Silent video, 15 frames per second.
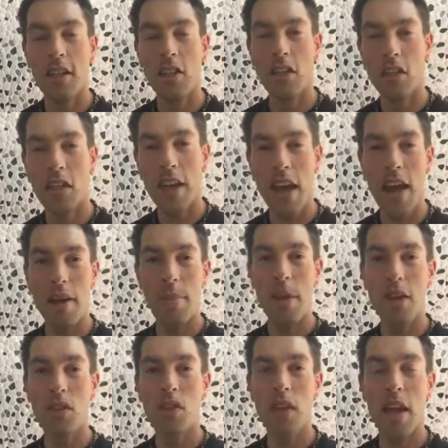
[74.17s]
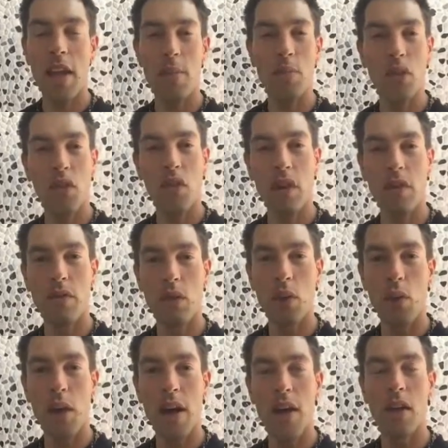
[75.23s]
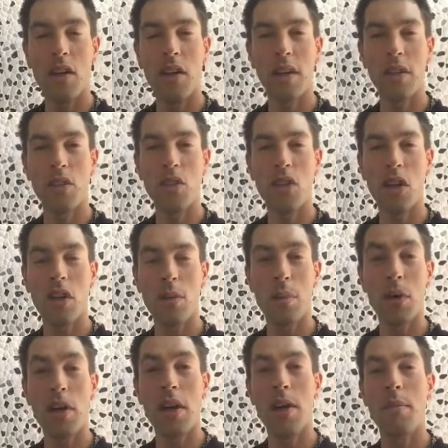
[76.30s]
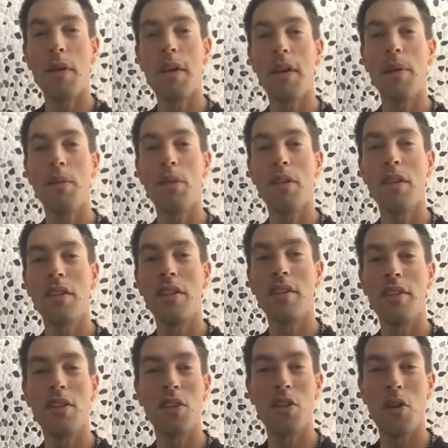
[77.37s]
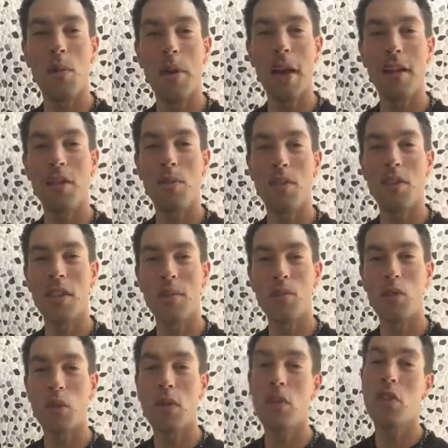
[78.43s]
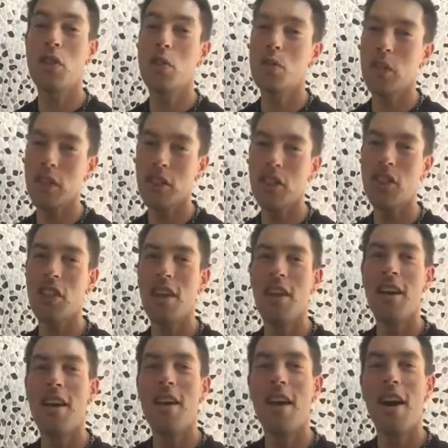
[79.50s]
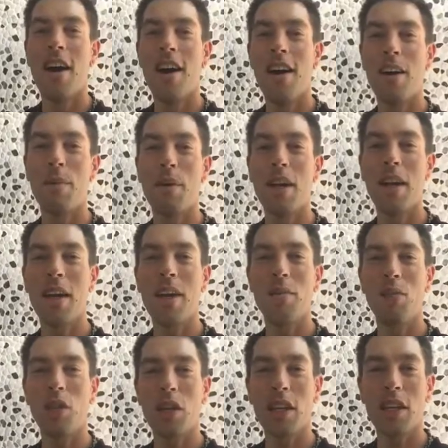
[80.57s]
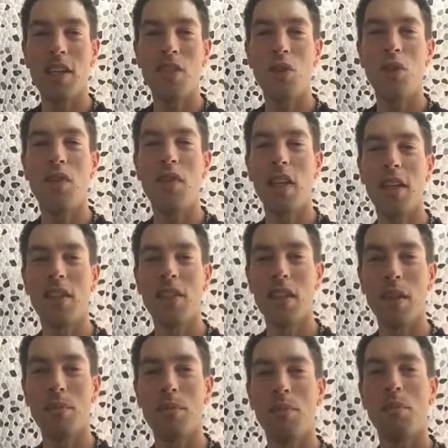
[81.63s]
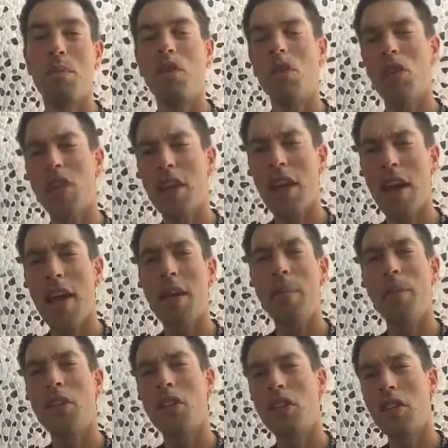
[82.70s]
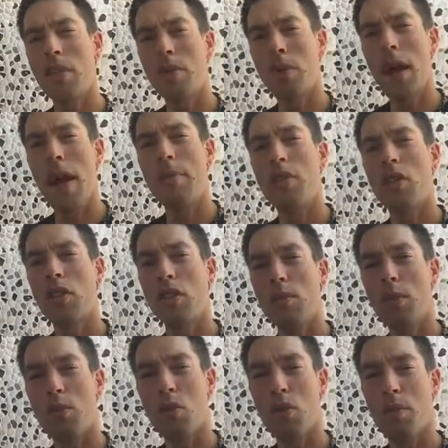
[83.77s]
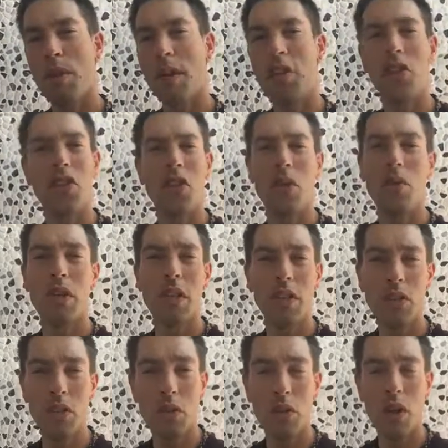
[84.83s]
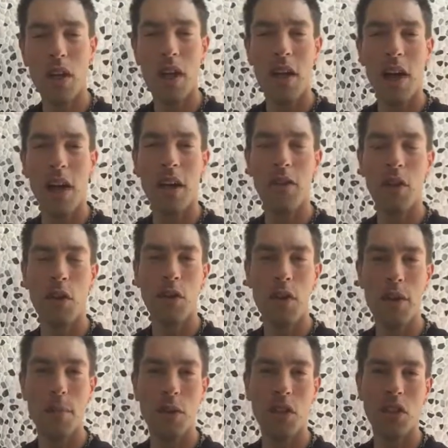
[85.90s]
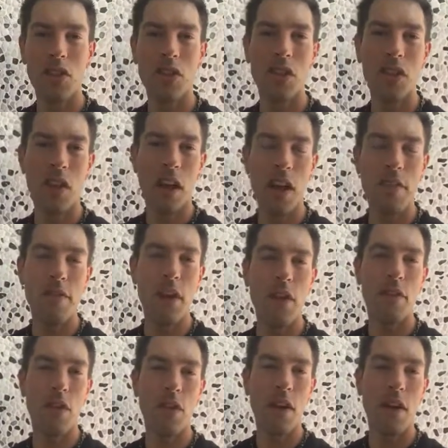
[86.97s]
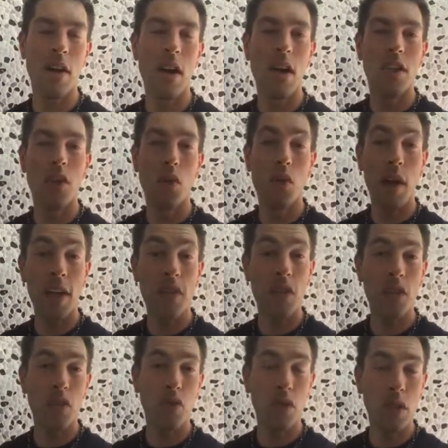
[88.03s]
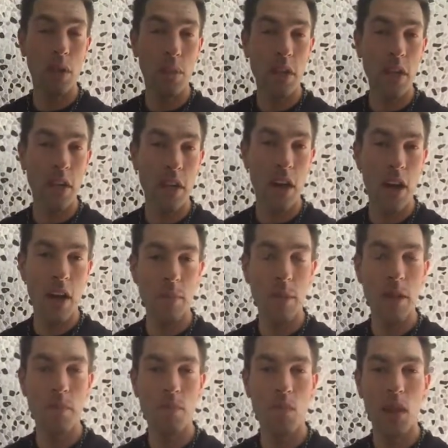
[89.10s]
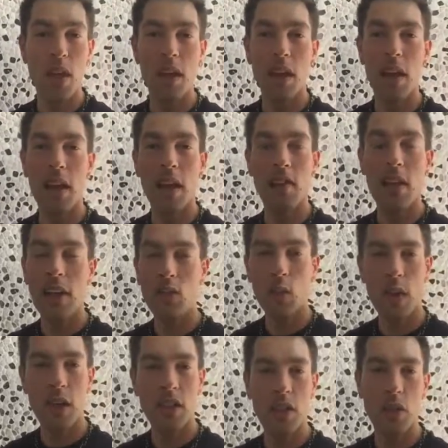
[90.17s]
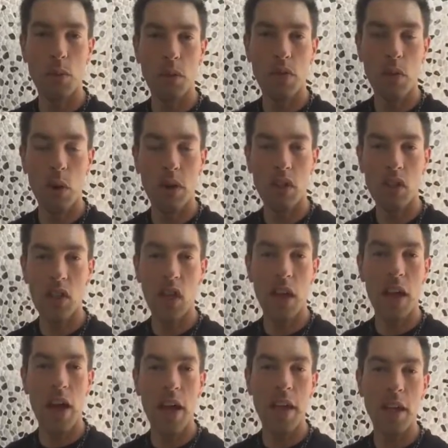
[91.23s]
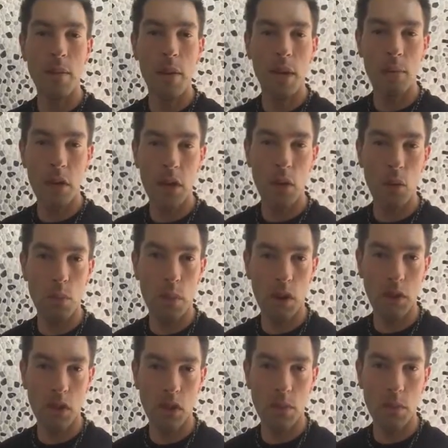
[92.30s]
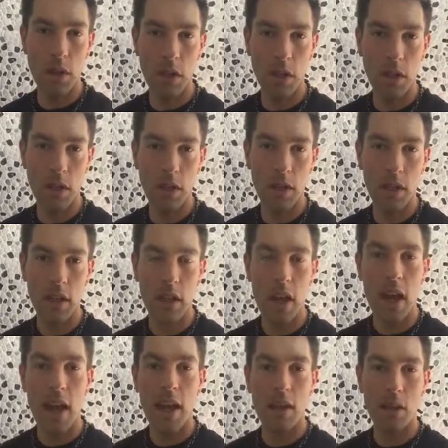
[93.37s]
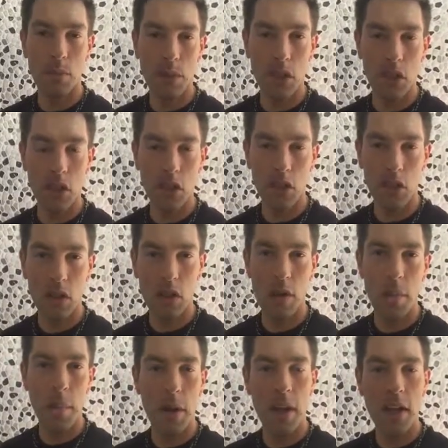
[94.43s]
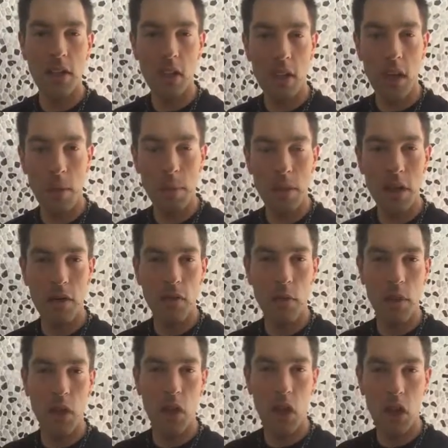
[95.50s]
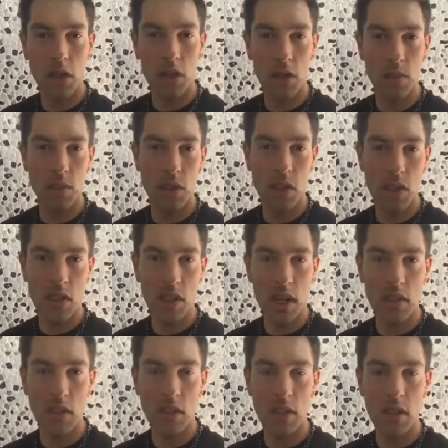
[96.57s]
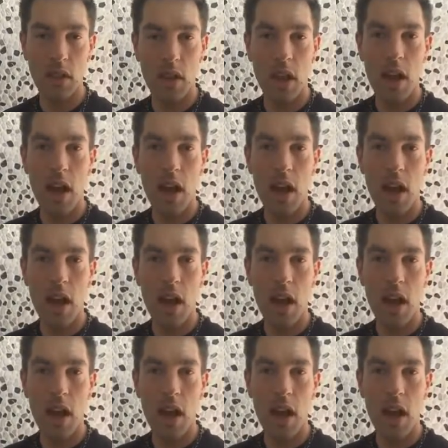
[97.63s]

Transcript: just the cat and mouse game was fun for a while. Starting to burn out my neighborhood. Couldn't go back to my same stores too much. But I am looking into events, and I'm looking at petitioning perhaps a little bit more, but I just don't need to. I have other ambitions in life. I have other directions for Liberty Economy. And that's what I need to be focusing on. I can make my own personal money as a petitioner. But as a company and for my long-term success,